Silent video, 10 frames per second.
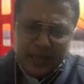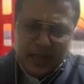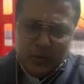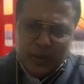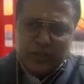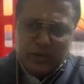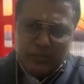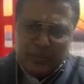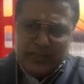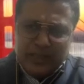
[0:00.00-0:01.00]
which
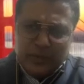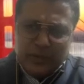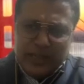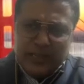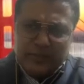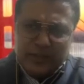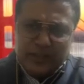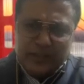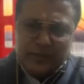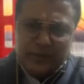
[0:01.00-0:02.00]
makes it very
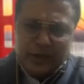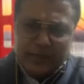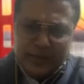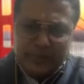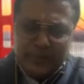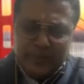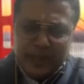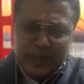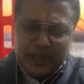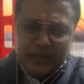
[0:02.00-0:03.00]
difficult for them
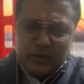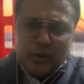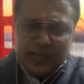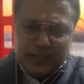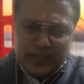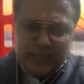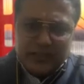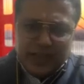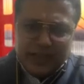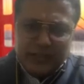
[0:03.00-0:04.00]
to
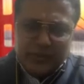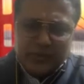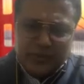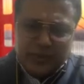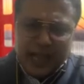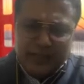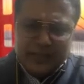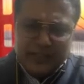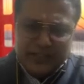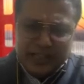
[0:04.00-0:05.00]
understand. So we have a
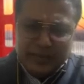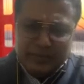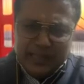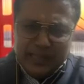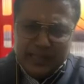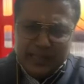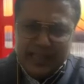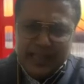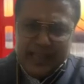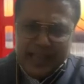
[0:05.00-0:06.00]
sustainability
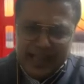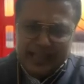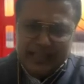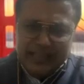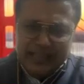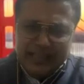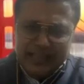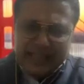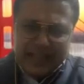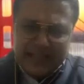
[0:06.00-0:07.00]
head in
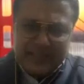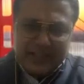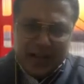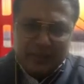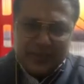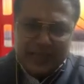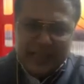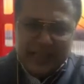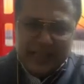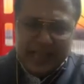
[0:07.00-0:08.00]
an X company,
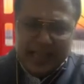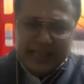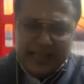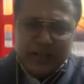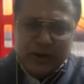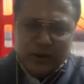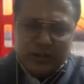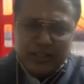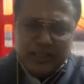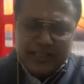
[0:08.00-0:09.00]
and he or
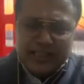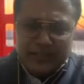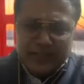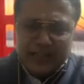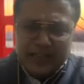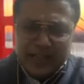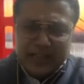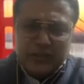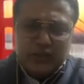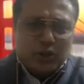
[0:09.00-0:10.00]
she is having
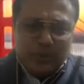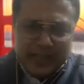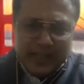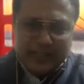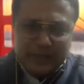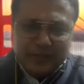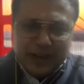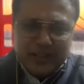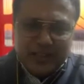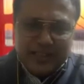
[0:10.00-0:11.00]
so many other
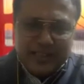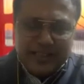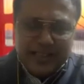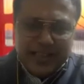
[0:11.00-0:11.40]
functions.